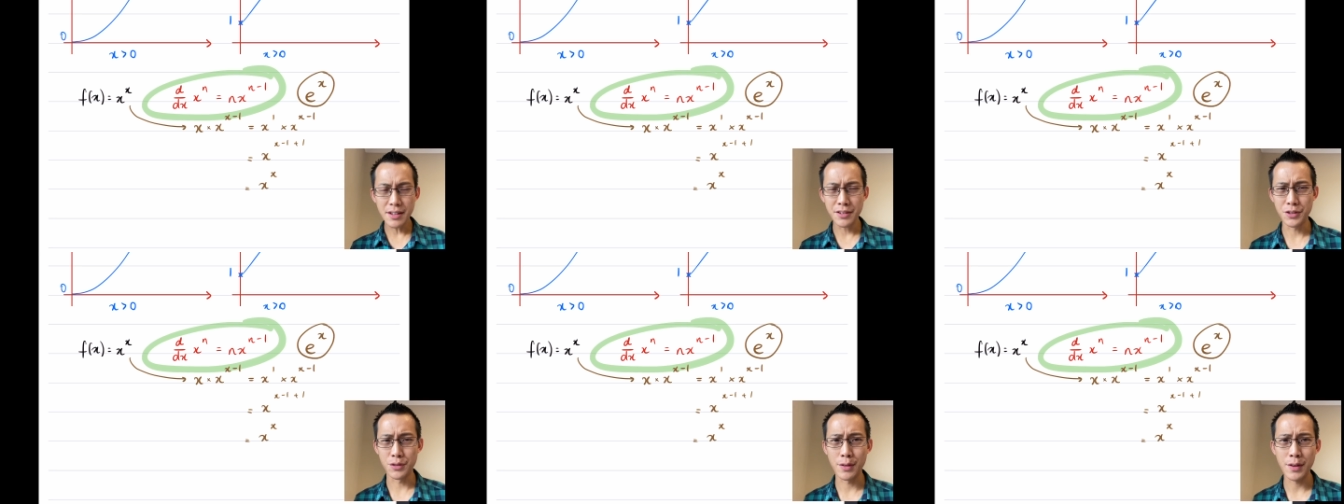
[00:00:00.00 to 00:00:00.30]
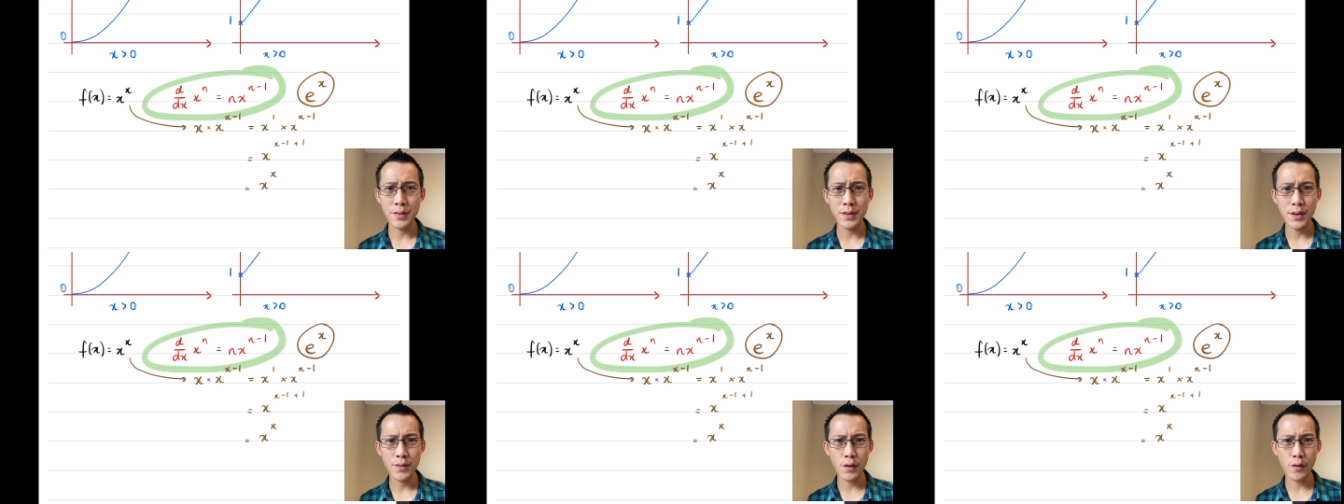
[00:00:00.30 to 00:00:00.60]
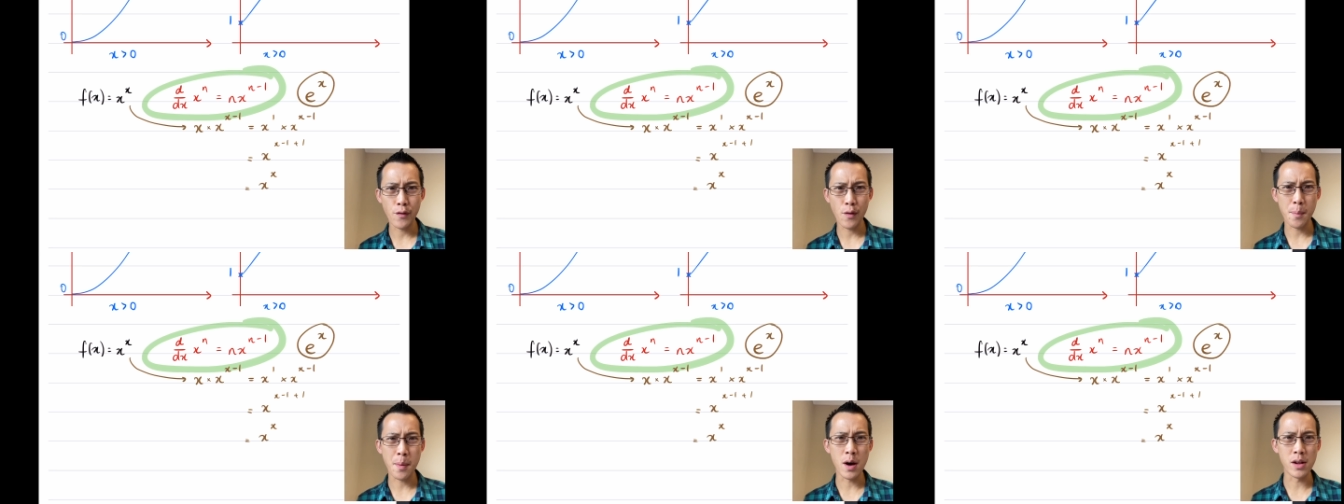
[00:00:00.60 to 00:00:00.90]
derivative
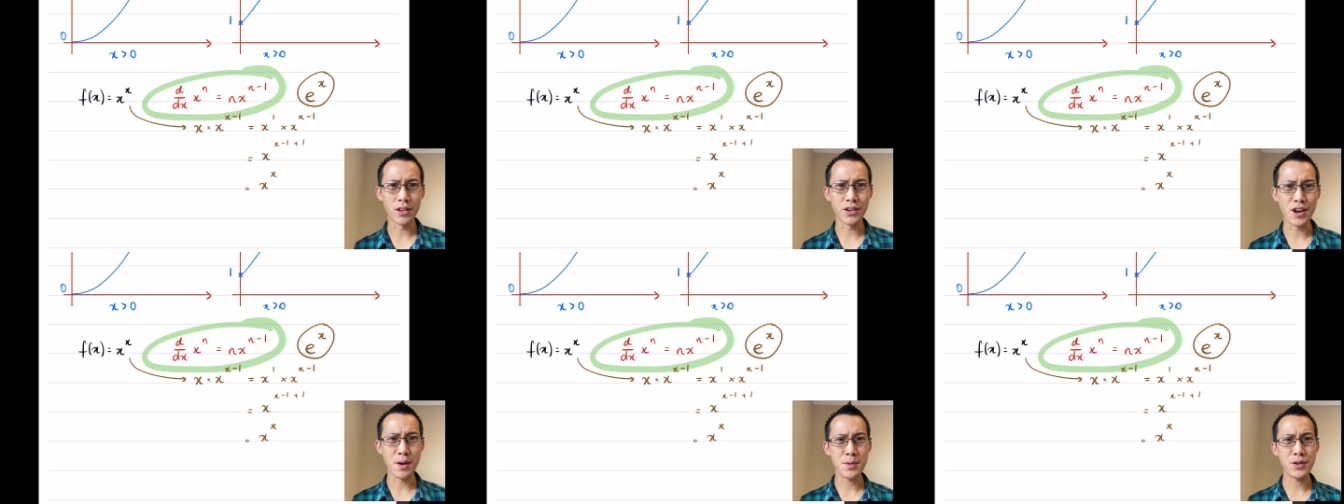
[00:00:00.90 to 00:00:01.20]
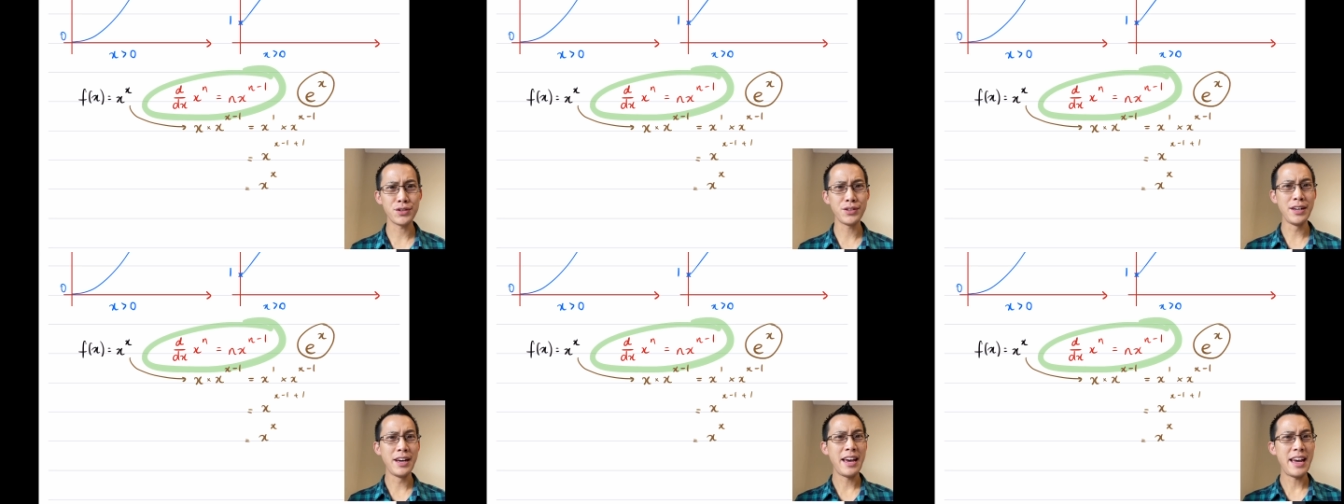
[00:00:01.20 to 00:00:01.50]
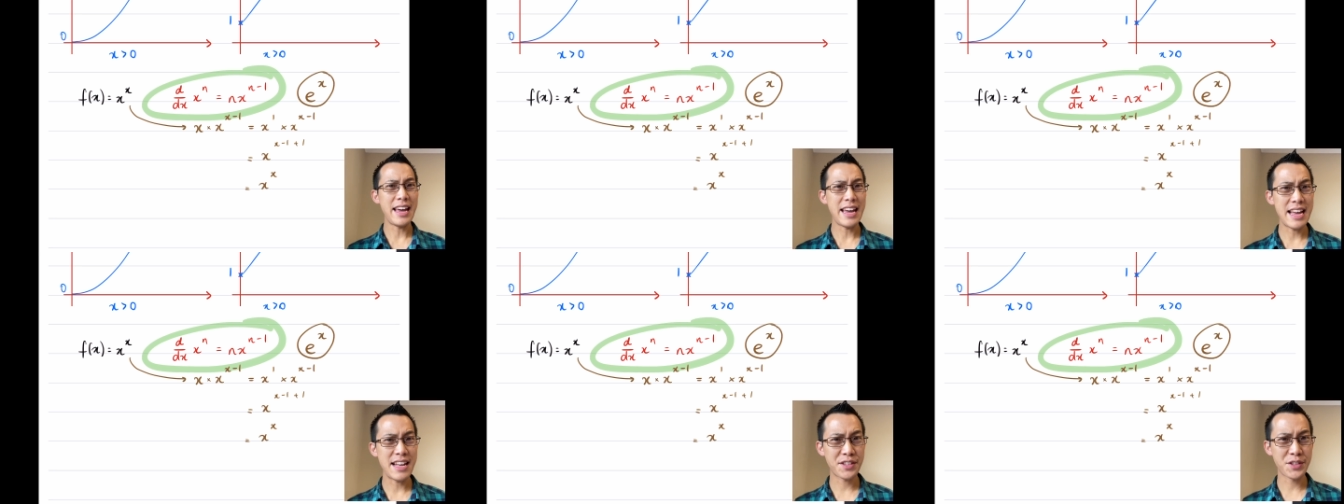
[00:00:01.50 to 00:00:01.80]
of a polynomial
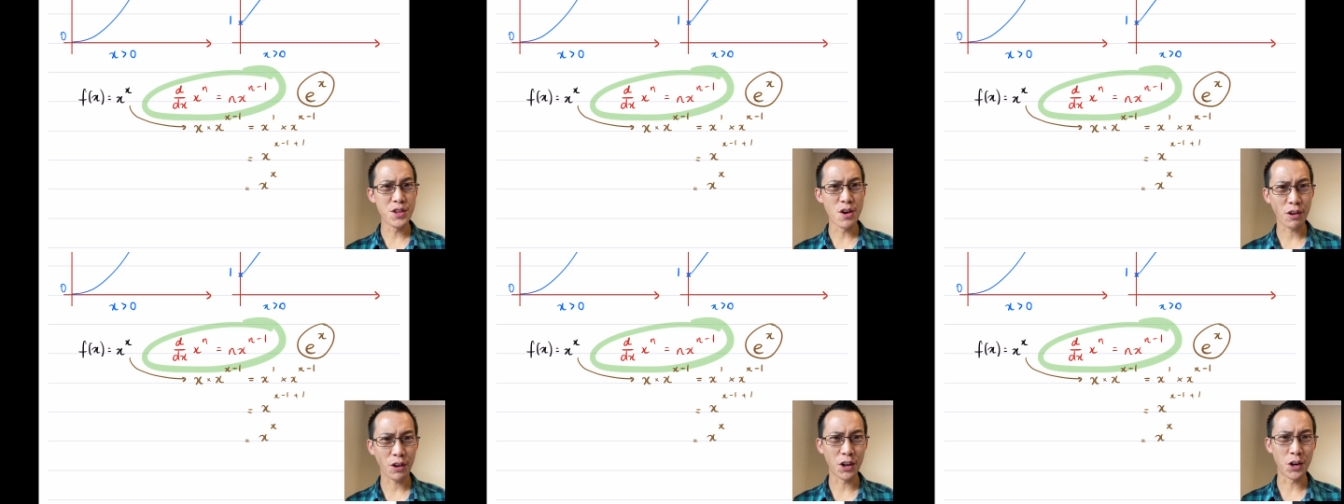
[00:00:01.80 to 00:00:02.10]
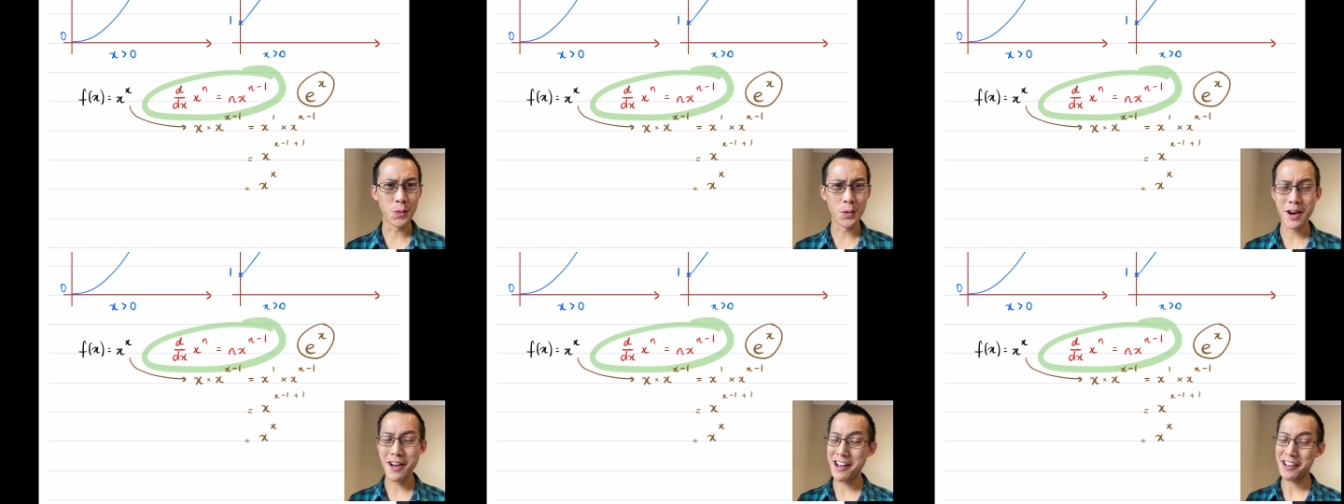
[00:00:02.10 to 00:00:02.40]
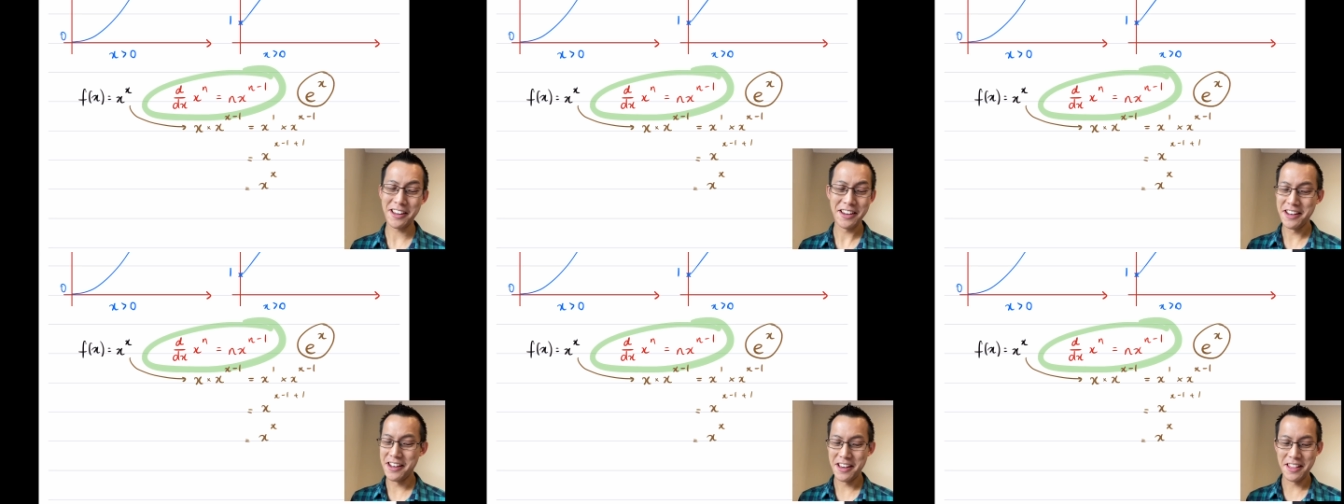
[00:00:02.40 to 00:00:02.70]
it's not gonna
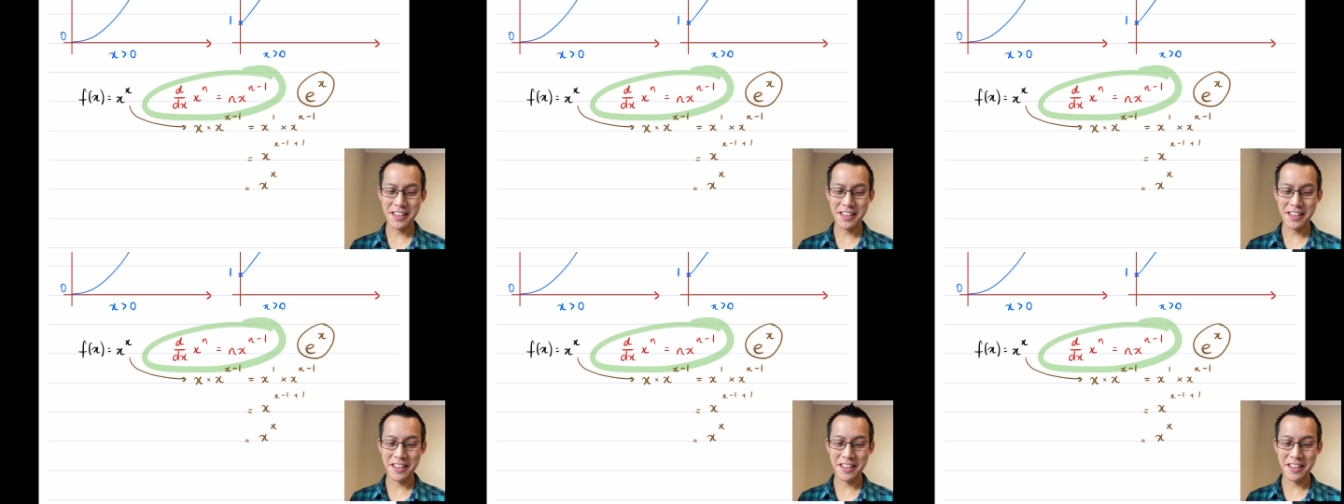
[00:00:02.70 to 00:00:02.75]
work.